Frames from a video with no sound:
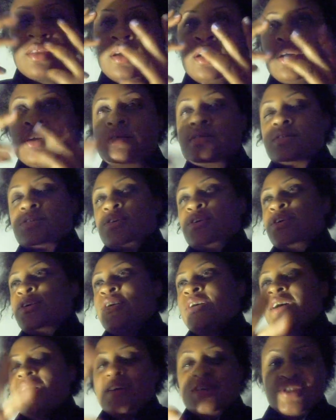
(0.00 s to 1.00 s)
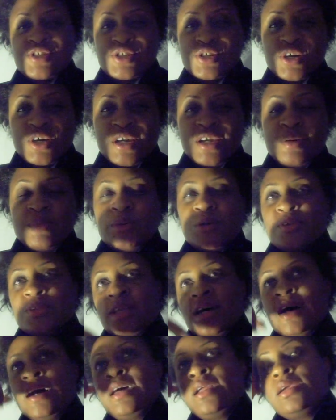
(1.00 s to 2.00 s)
thing, so sorry about
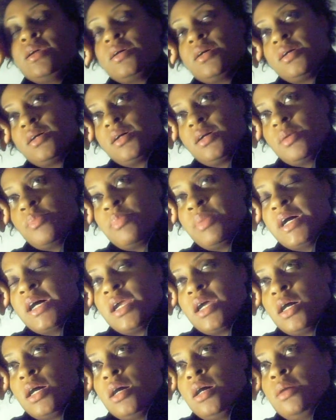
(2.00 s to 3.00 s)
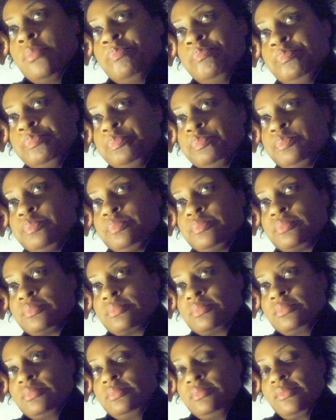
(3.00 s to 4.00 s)
that. But um,
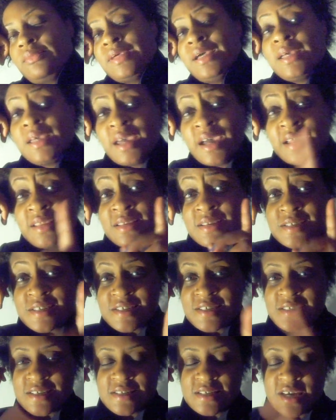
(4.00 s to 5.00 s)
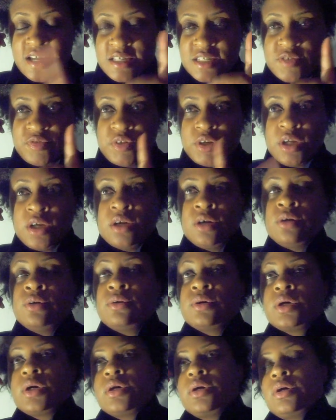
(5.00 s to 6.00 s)
again, this is a test video,
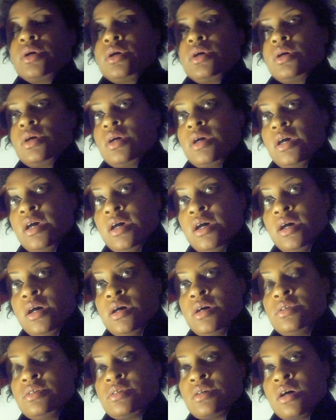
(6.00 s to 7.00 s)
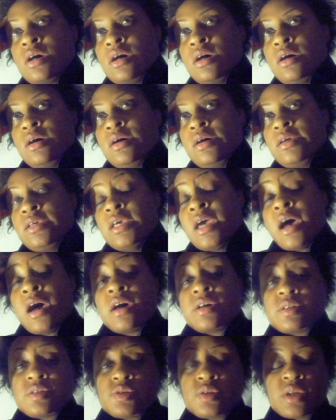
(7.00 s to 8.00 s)
and uh,
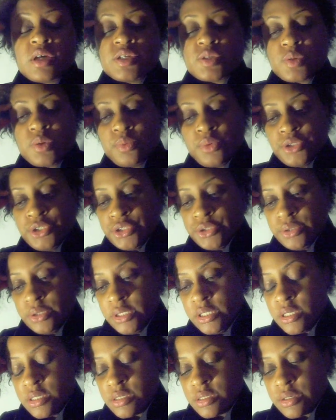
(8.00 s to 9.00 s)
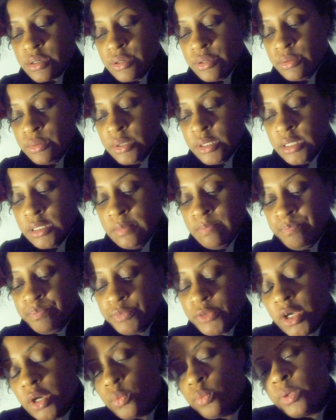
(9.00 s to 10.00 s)
yeah, so that's what we're doing. So um,
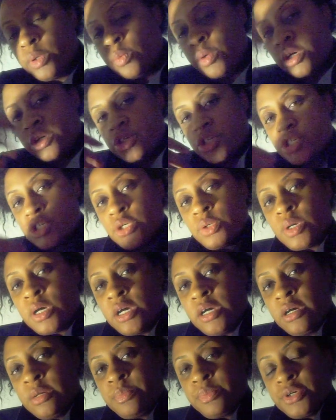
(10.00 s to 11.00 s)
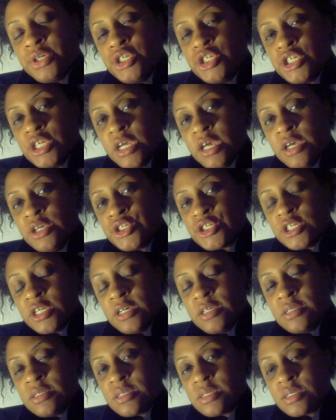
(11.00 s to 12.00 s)
we want to show our
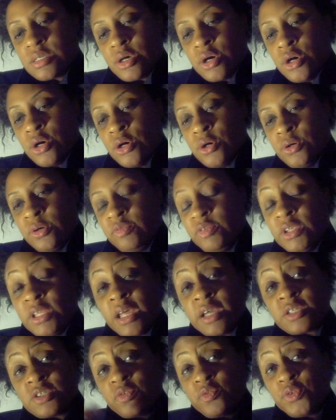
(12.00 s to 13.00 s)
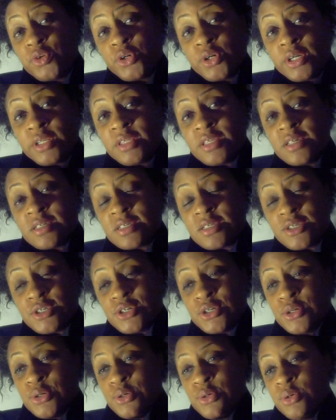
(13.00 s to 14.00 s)
appreciation, so if you'd like to forward this
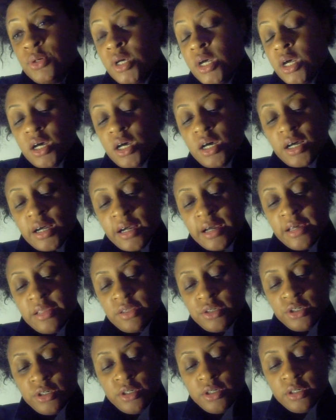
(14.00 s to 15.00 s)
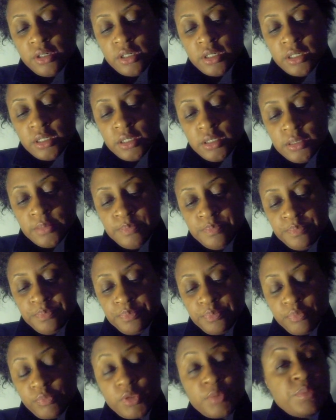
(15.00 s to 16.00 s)
to either um,
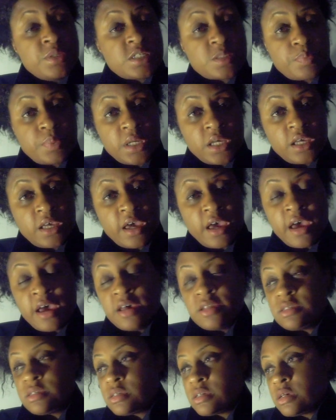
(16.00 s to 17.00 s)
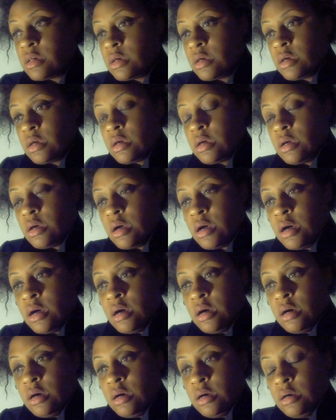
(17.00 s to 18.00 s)
Miss Pinkett,
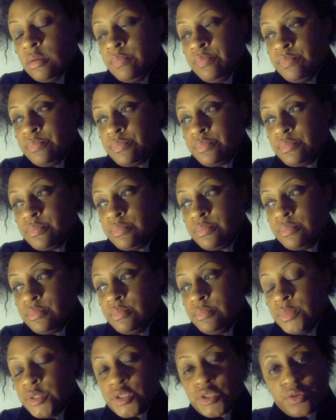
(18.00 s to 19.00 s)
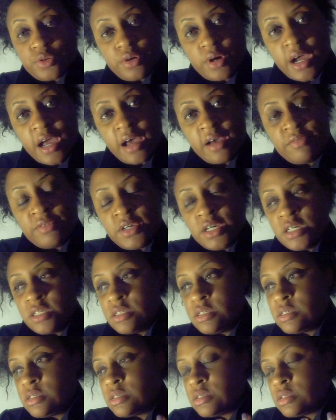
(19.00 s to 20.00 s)
um, Mister
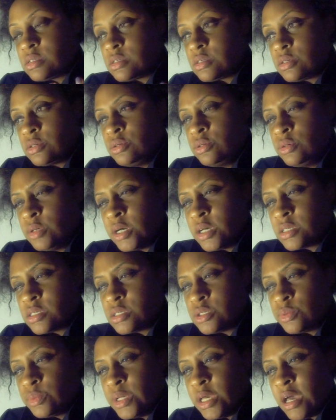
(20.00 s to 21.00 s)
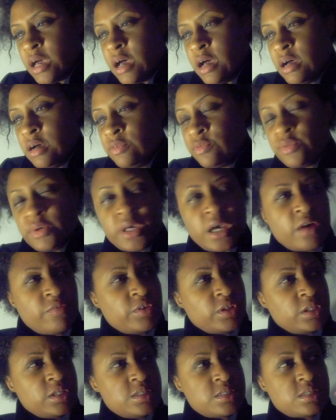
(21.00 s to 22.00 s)
Kravitz, who else do we have? We have a
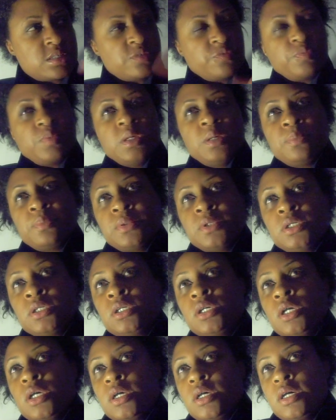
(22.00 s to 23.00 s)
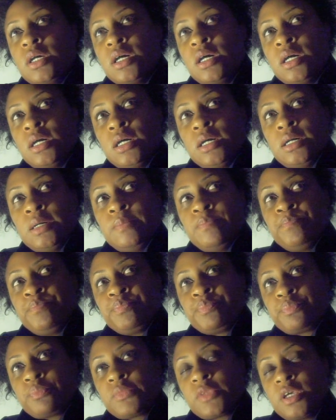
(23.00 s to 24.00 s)
list of people. Um,
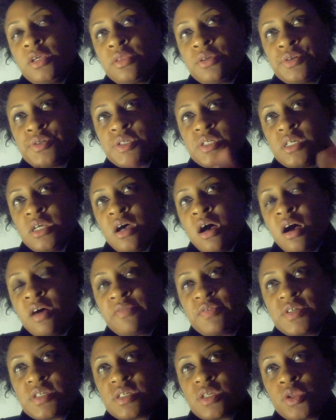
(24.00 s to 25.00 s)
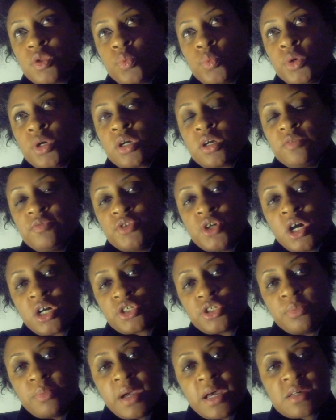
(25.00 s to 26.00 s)
there's the office and the work of
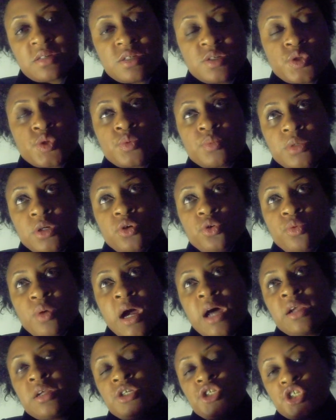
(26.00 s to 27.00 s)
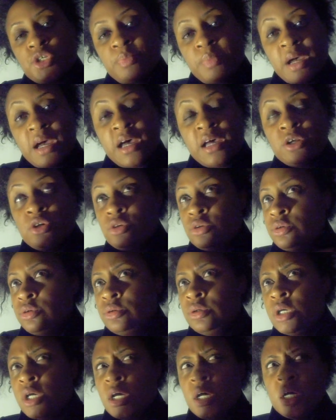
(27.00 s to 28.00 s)
Doctor Masazumi Harada in Japan, who
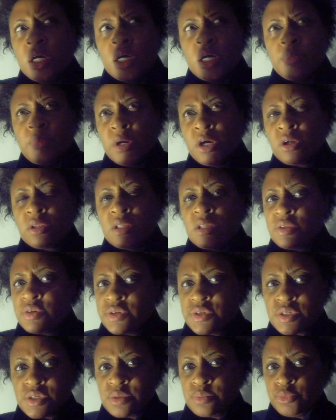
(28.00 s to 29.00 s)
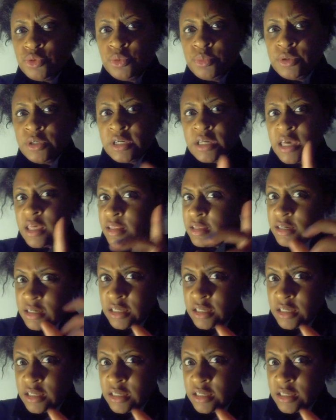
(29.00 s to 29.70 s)
apparently there's some rumor again that